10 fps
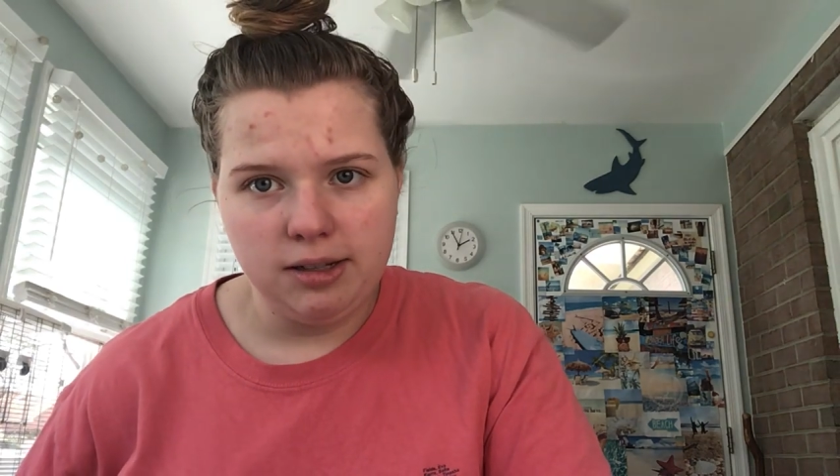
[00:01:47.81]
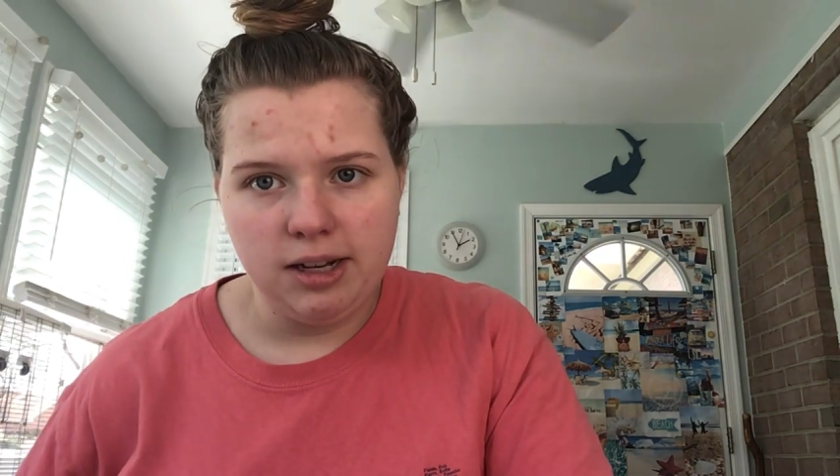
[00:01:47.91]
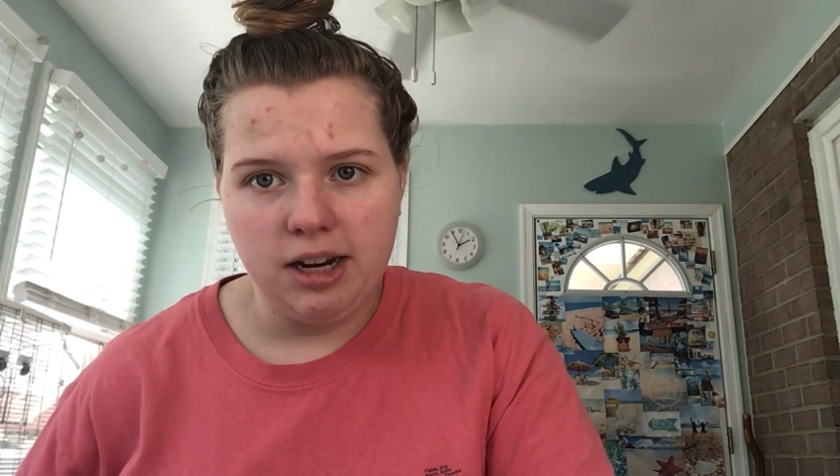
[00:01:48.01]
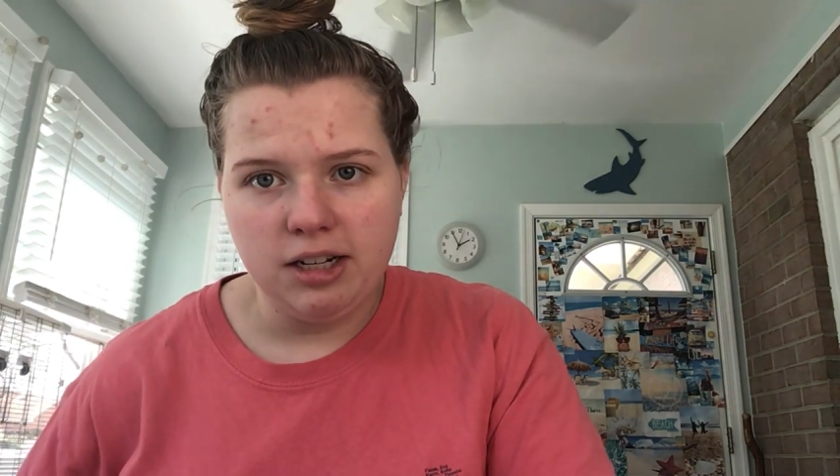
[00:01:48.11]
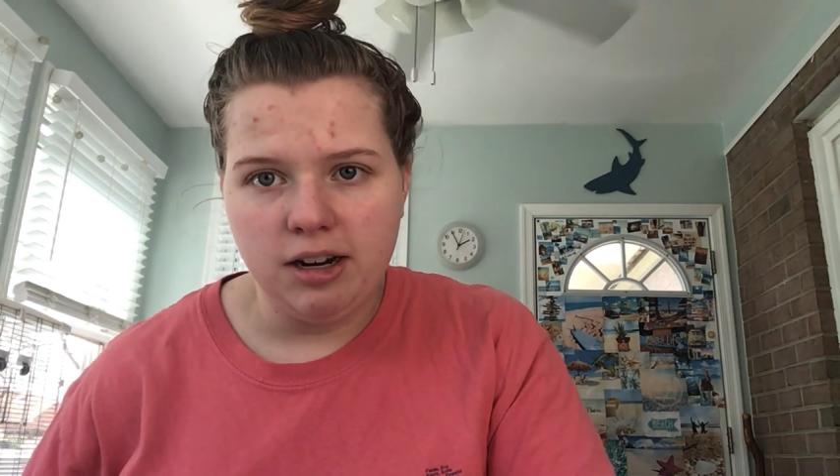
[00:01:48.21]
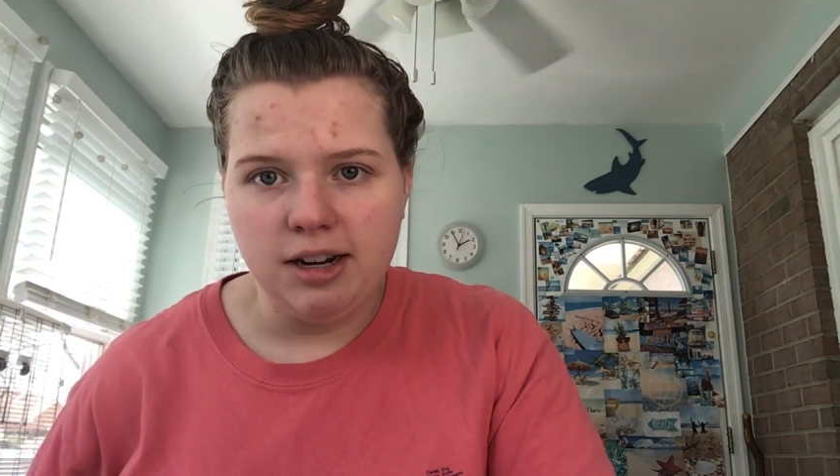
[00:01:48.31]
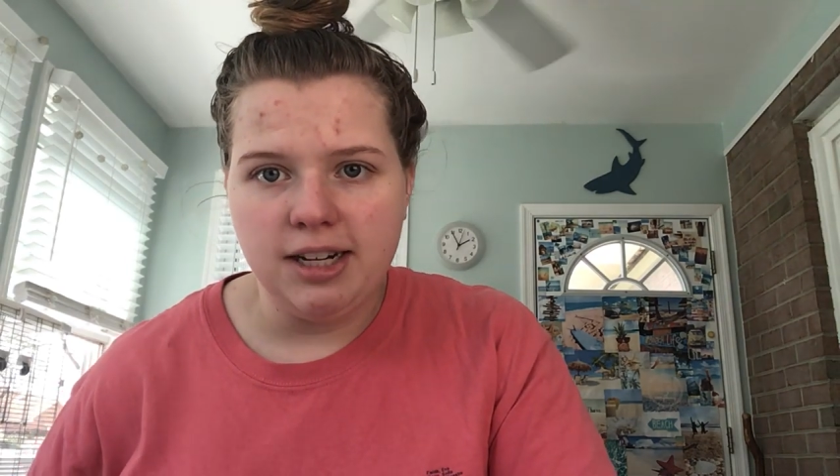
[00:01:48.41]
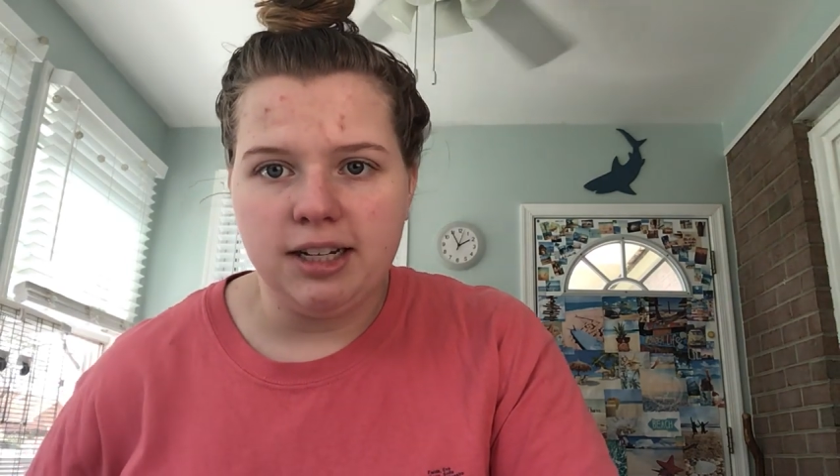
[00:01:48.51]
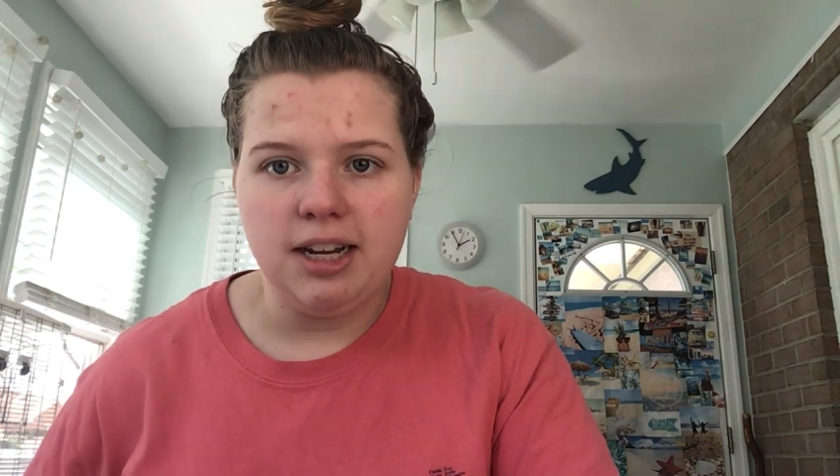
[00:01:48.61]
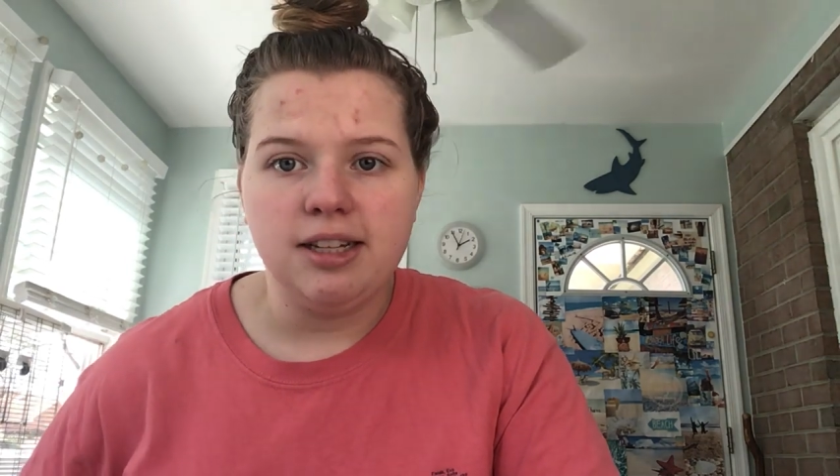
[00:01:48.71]
sanitary
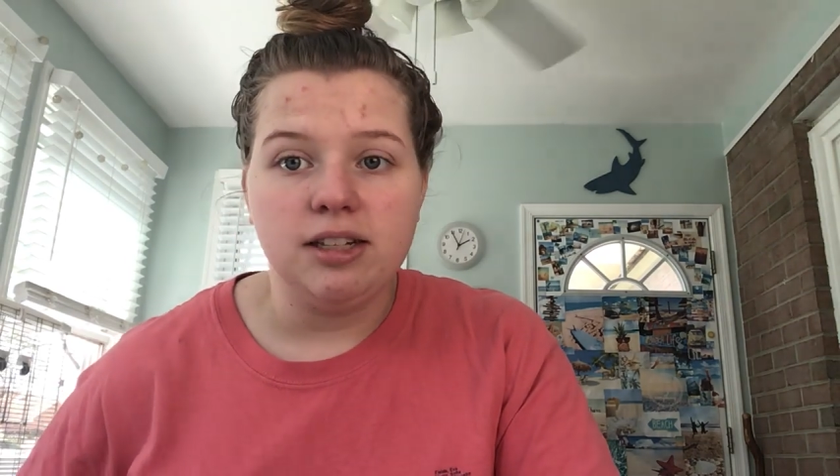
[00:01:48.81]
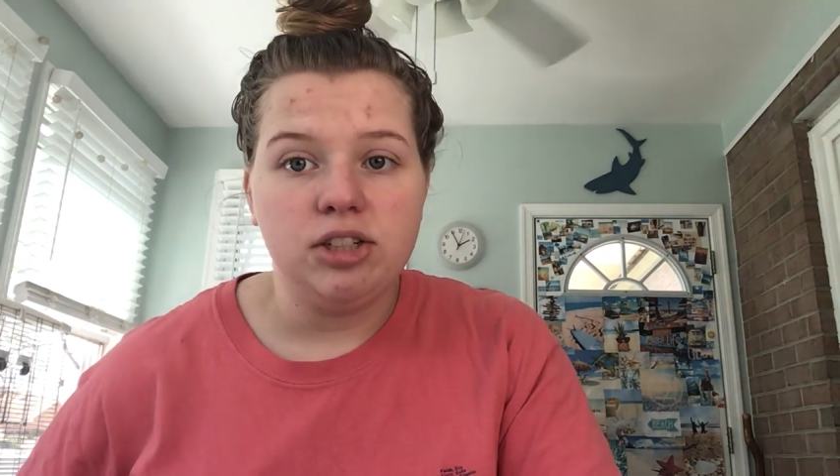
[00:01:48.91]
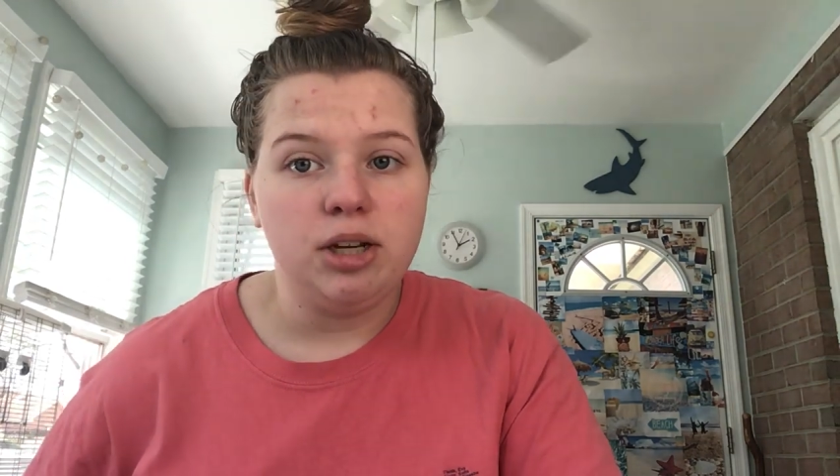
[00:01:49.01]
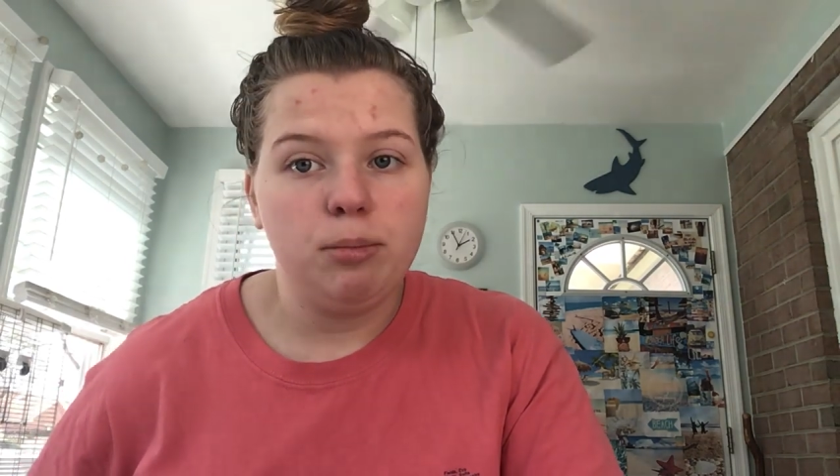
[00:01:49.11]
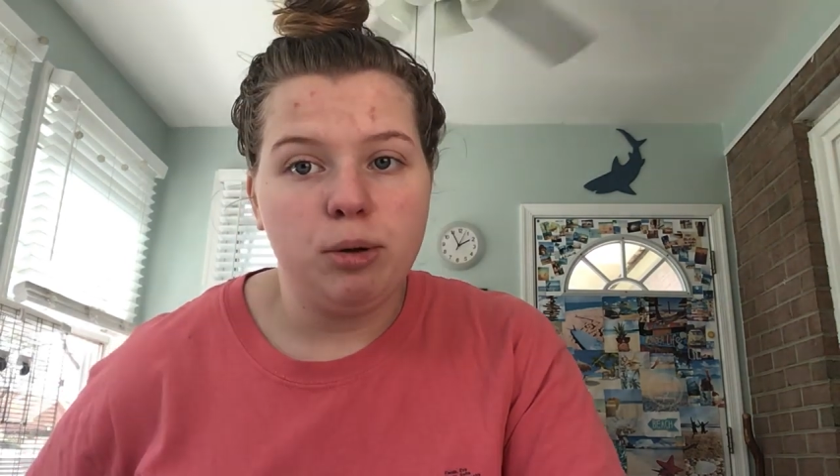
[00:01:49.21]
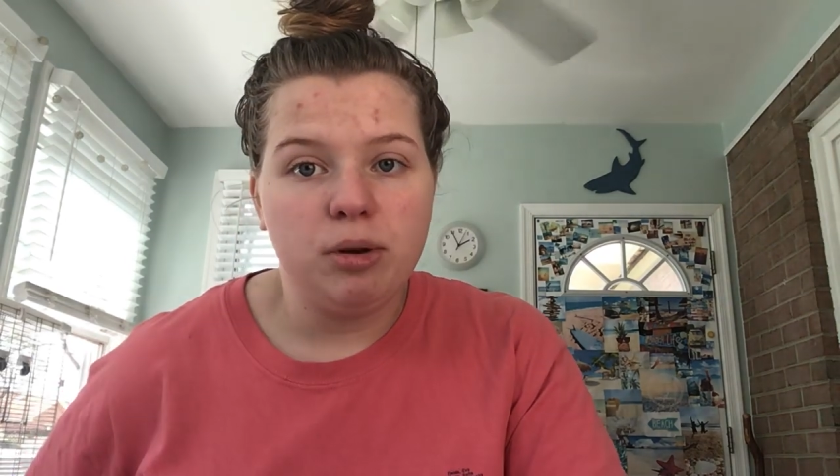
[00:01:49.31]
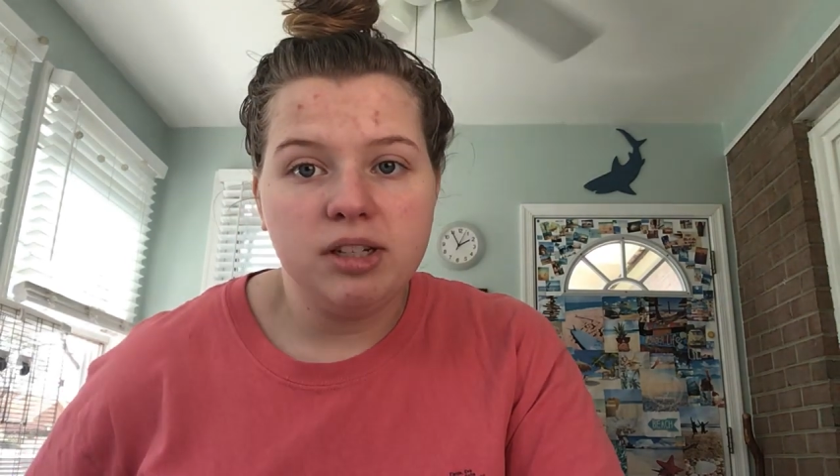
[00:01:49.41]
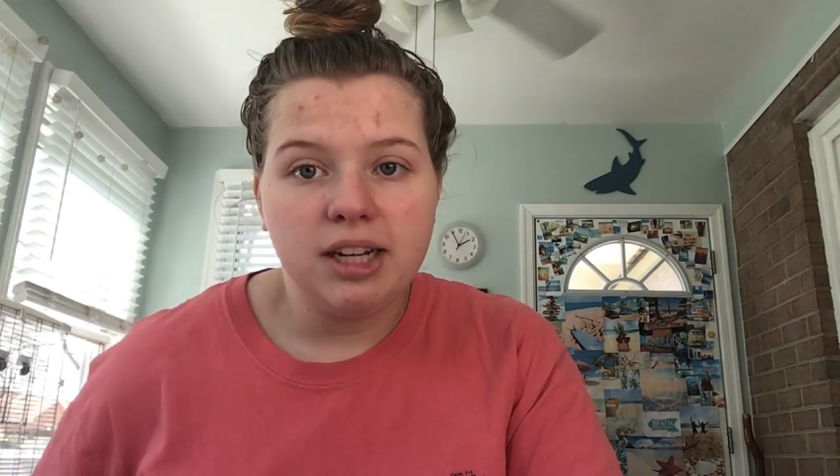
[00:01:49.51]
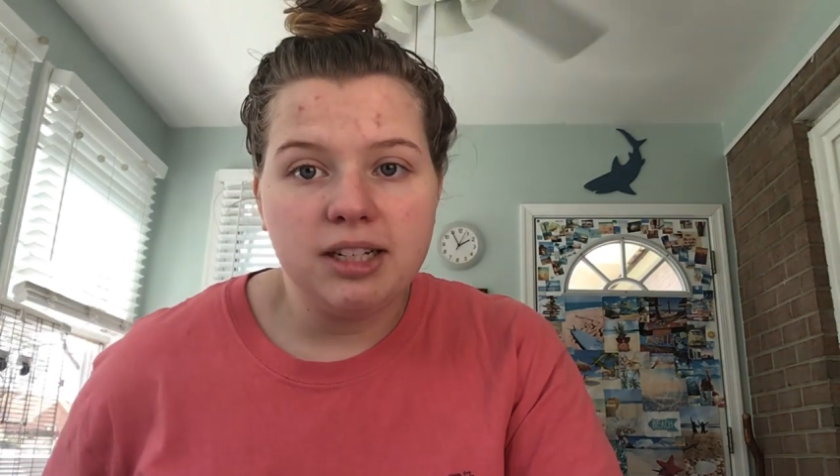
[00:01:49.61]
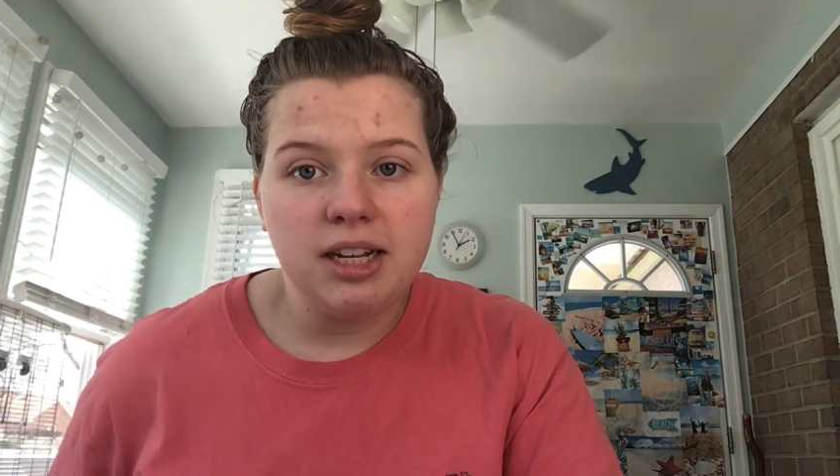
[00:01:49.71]
techniques, and shampoo
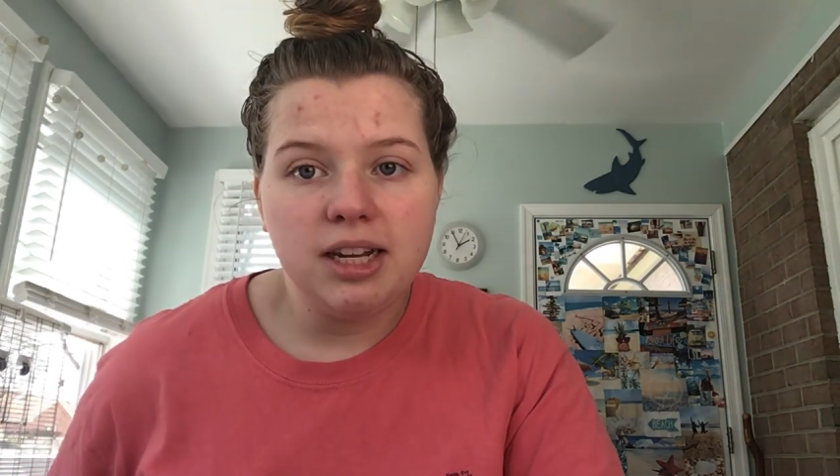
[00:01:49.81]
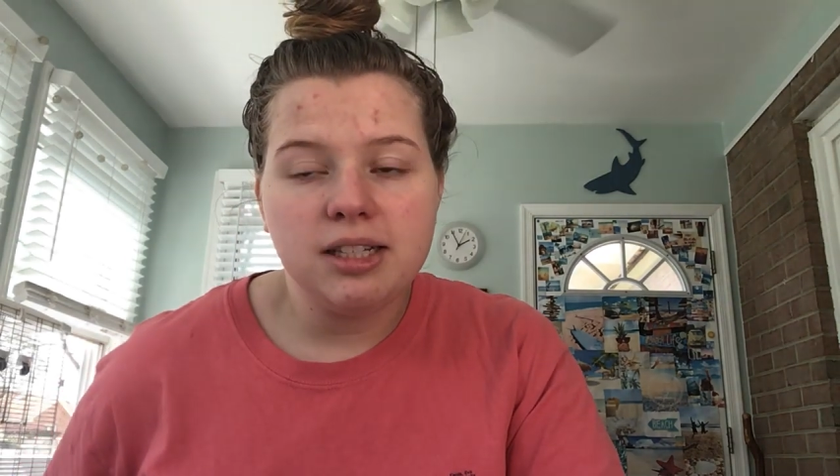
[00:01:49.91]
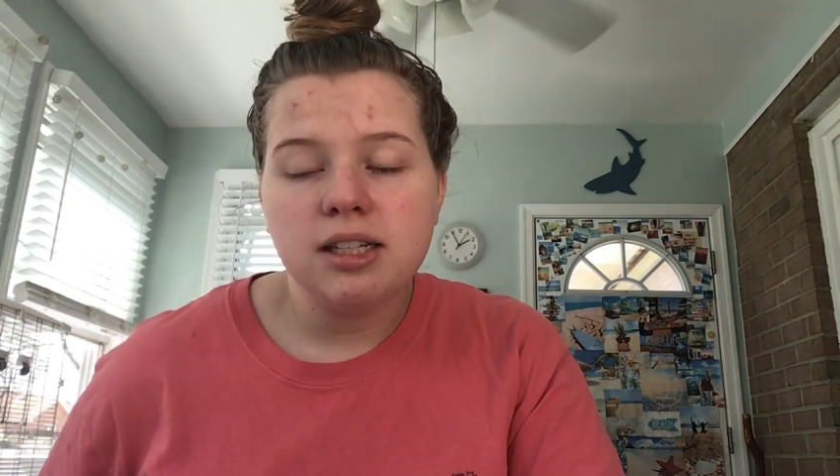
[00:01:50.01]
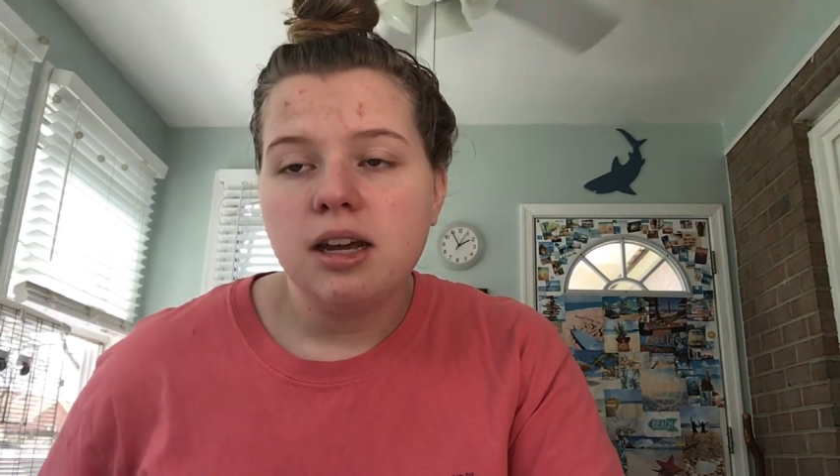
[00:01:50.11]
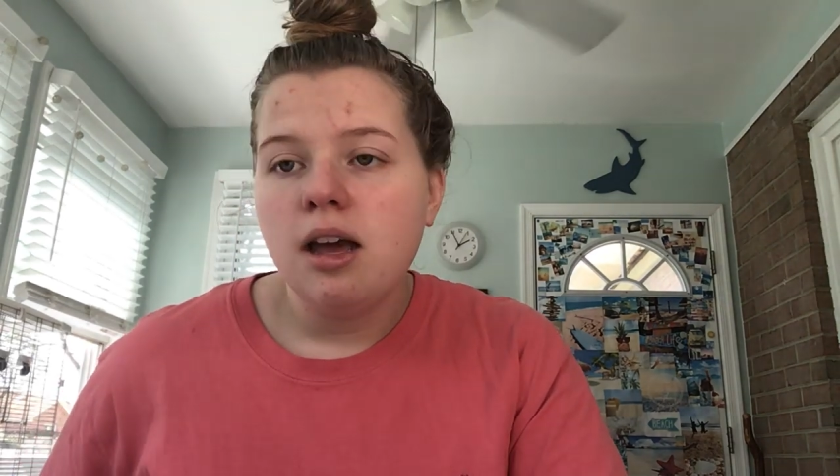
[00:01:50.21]
techniques,